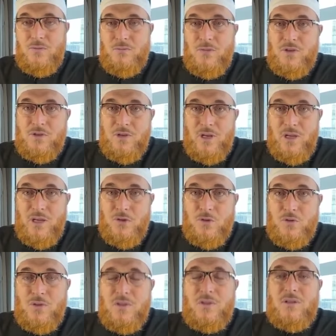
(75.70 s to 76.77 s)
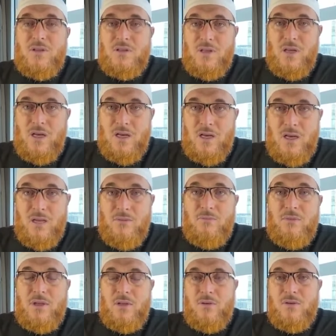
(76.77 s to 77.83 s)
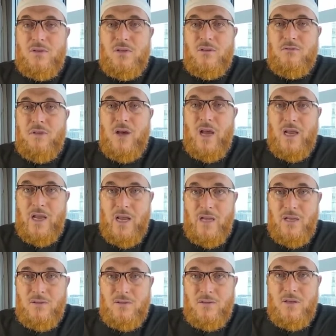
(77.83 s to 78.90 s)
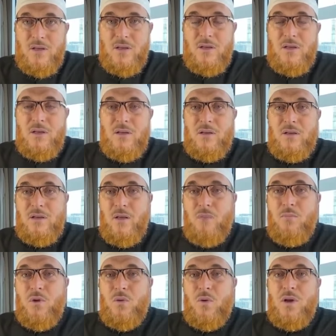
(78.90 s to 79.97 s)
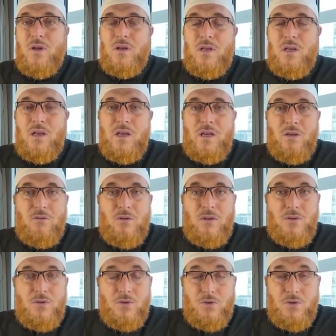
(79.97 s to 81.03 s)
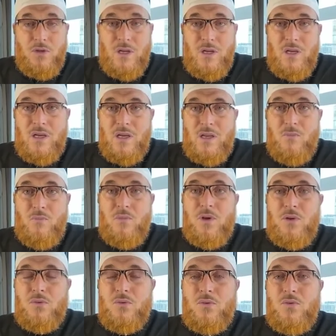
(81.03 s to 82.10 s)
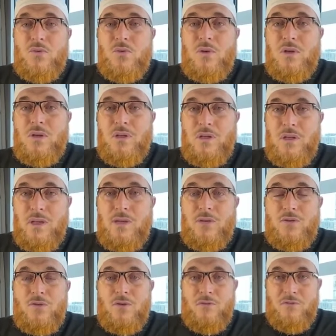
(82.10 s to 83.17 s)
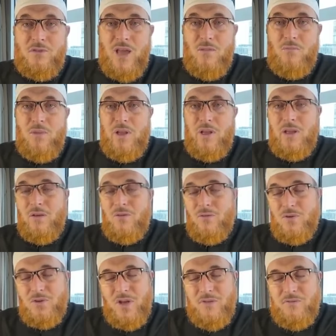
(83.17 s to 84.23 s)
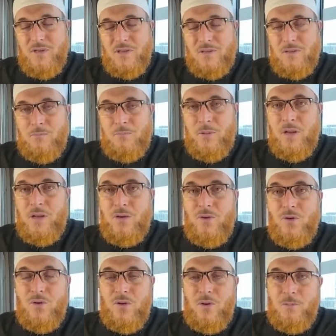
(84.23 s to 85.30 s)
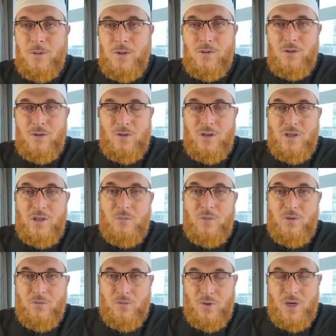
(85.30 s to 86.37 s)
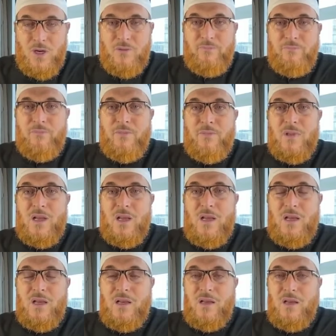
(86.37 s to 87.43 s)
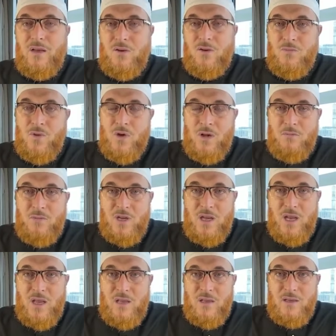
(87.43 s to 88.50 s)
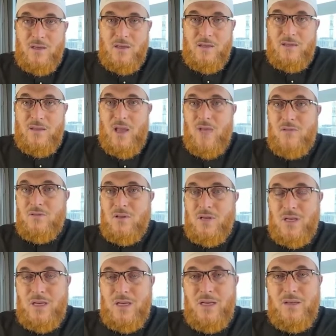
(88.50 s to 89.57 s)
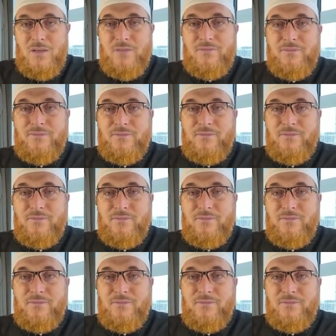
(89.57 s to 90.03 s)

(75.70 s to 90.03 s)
Commercial insurance is haram because it violates number one, dealing with usury. Number two, the issue of gambling, which I've explained repeatedly before. Umm Amina, is the answer clear?